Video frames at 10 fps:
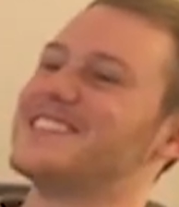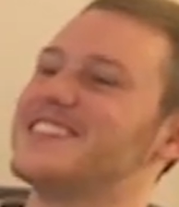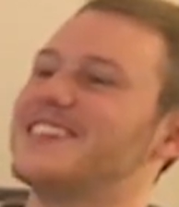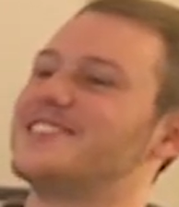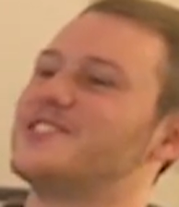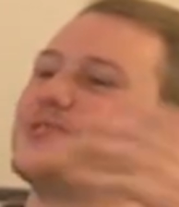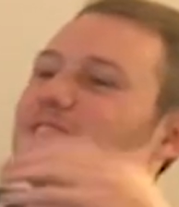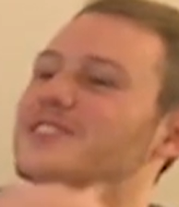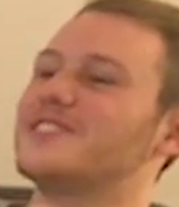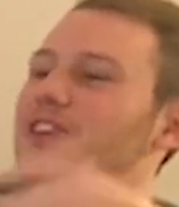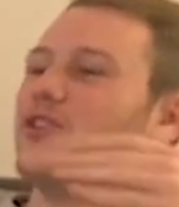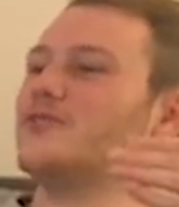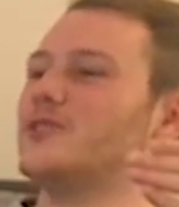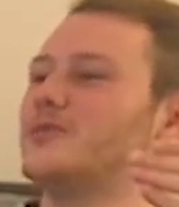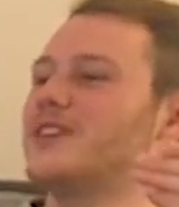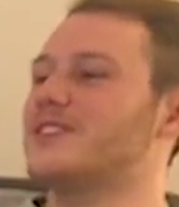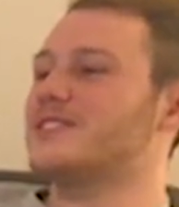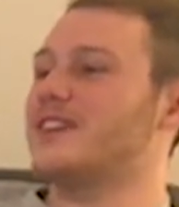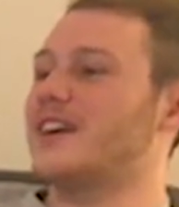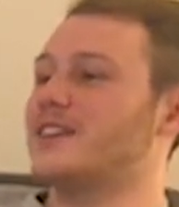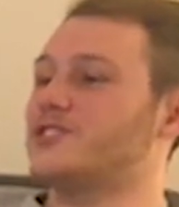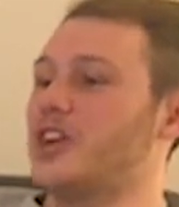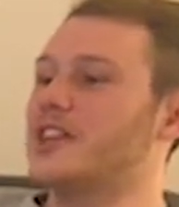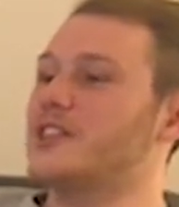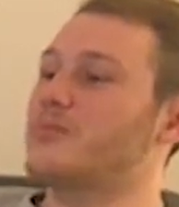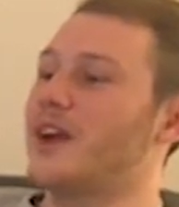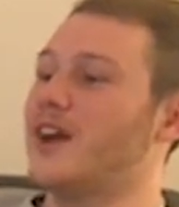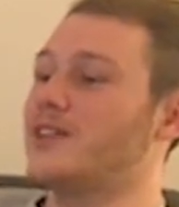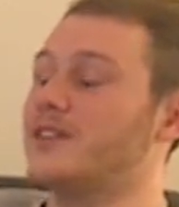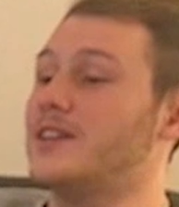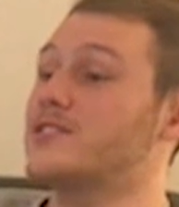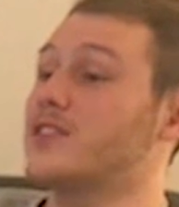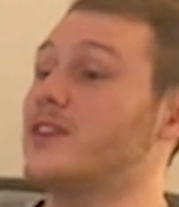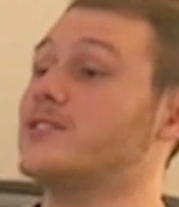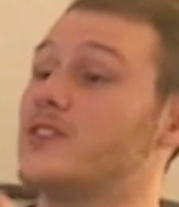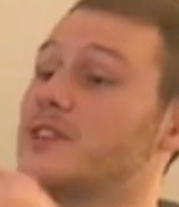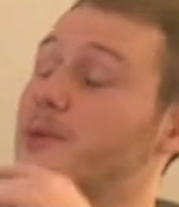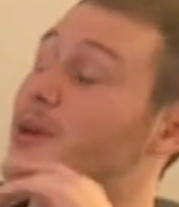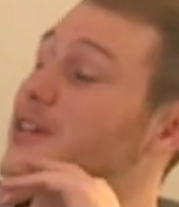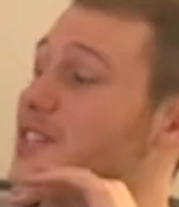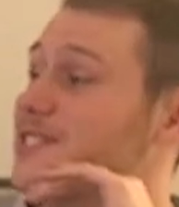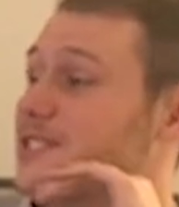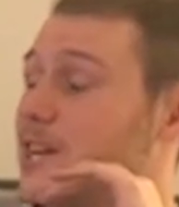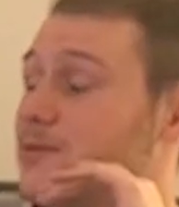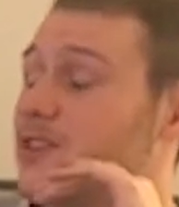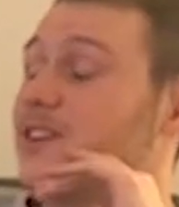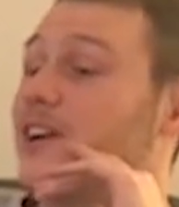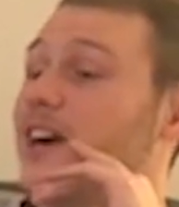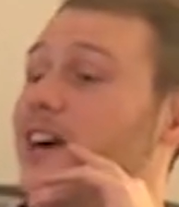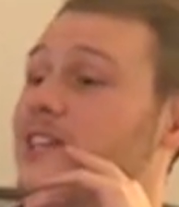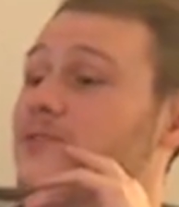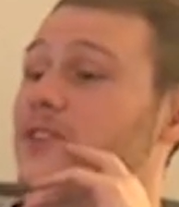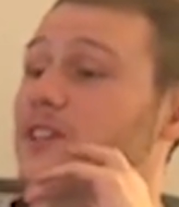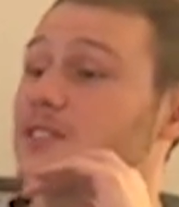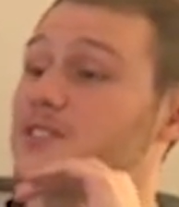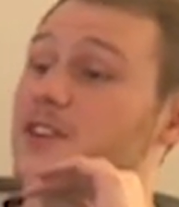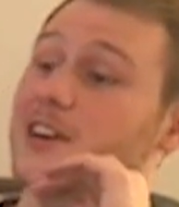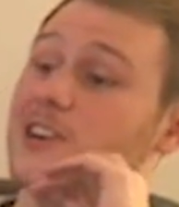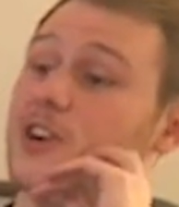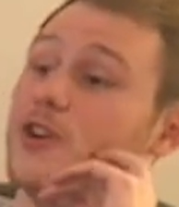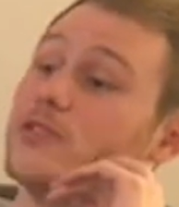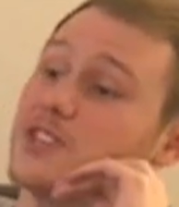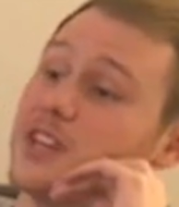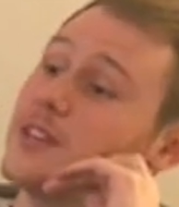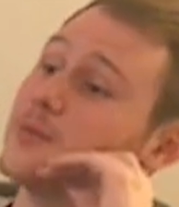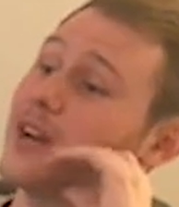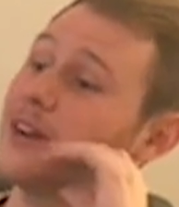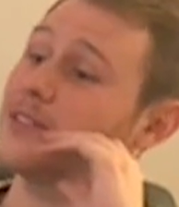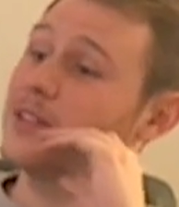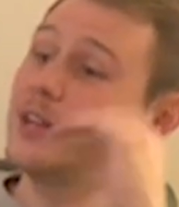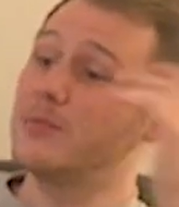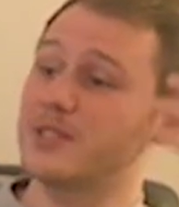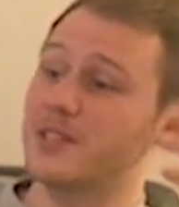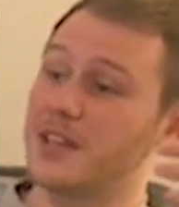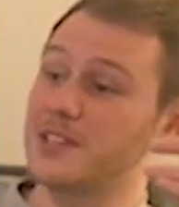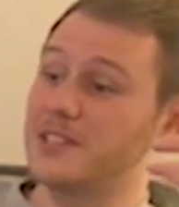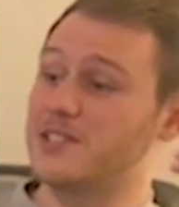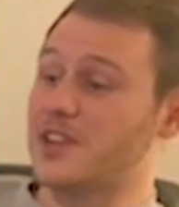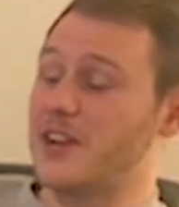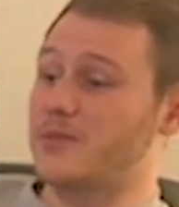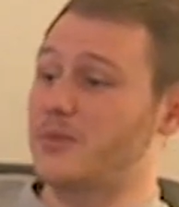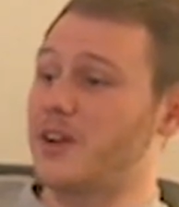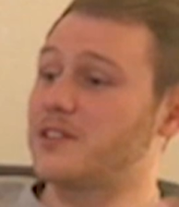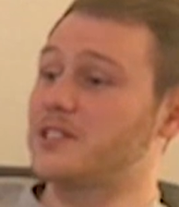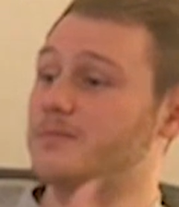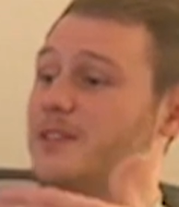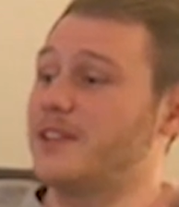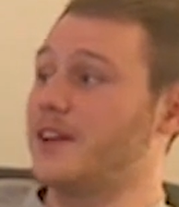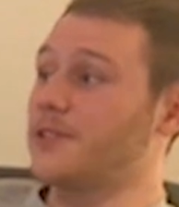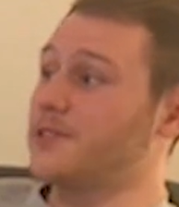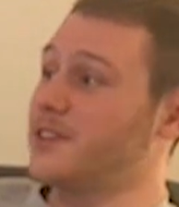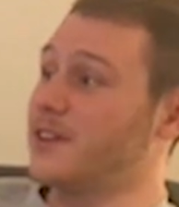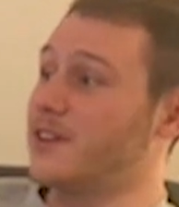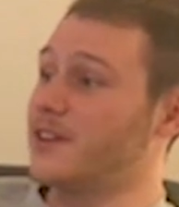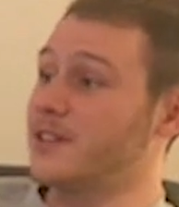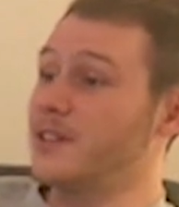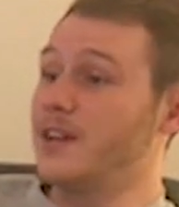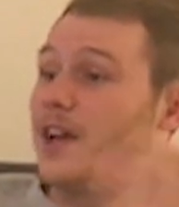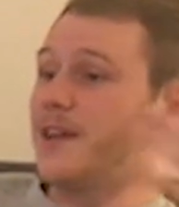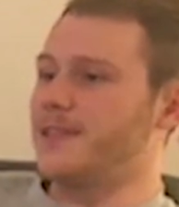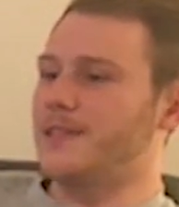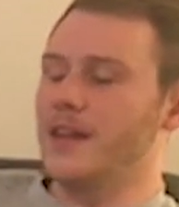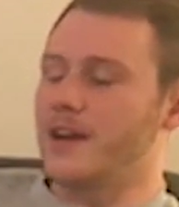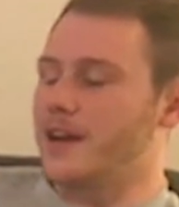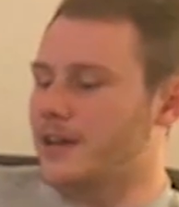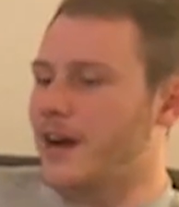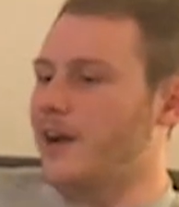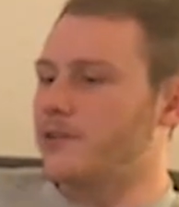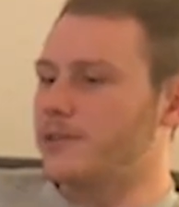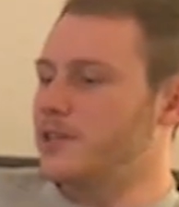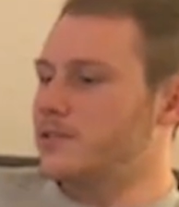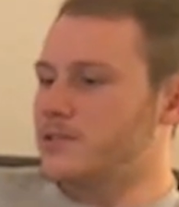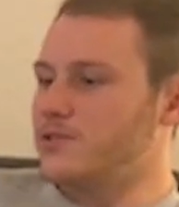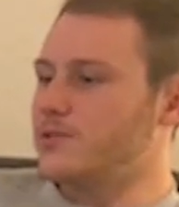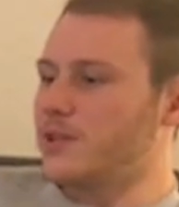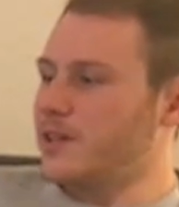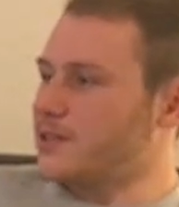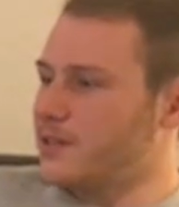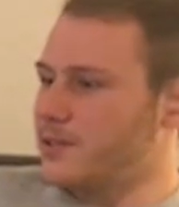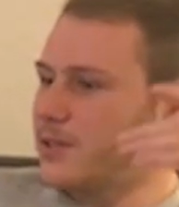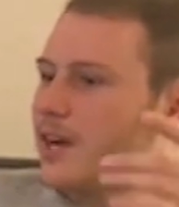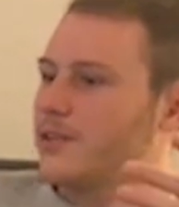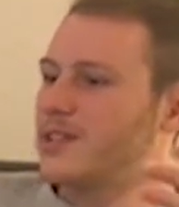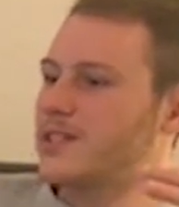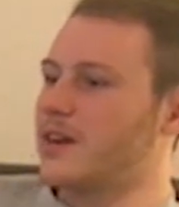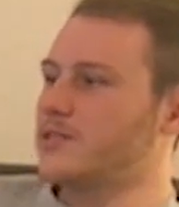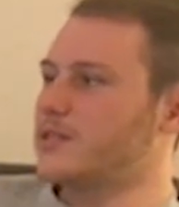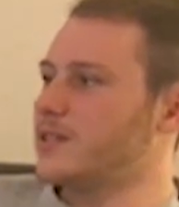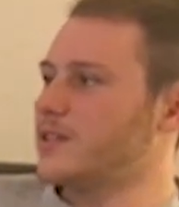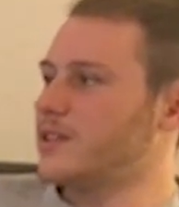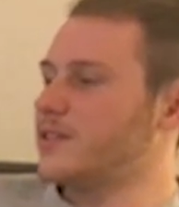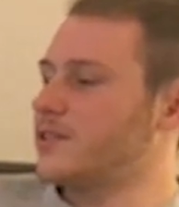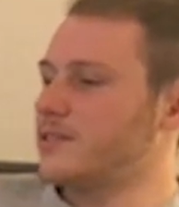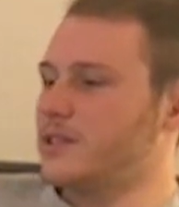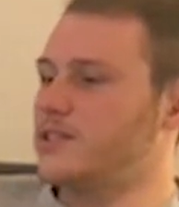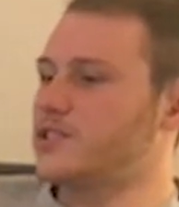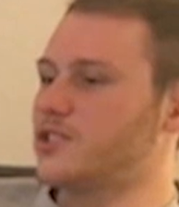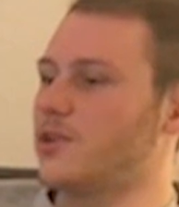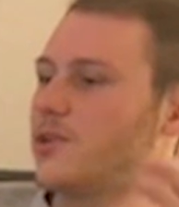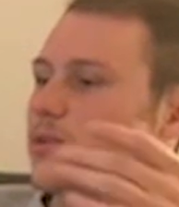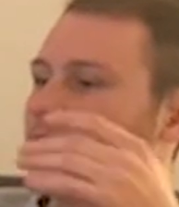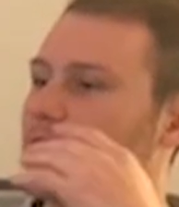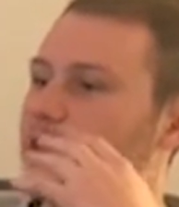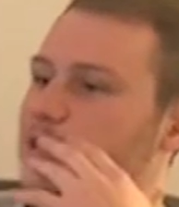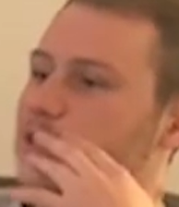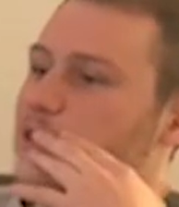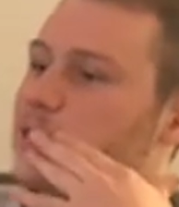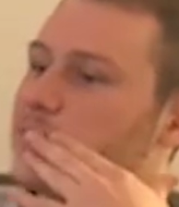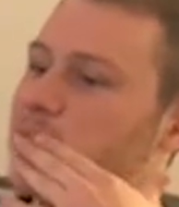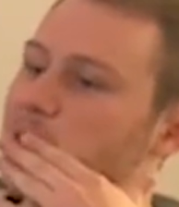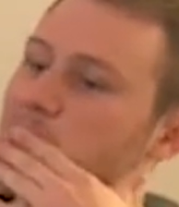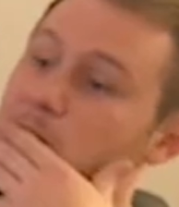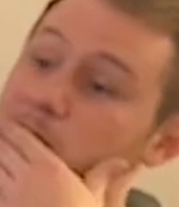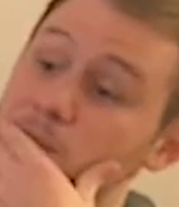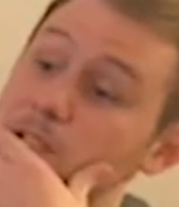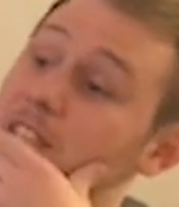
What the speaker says: He's just getting too looked over because they got Jaylen Brown. Don't get me wrong, Jayson Tatum started out hot as fuck and started out over Jaylen Brown. But lately, Jaylen Brown has been that 3 guard. And then they got Kyrie too. So Kyrie's obviously a leader. He's showing what he needs to do. So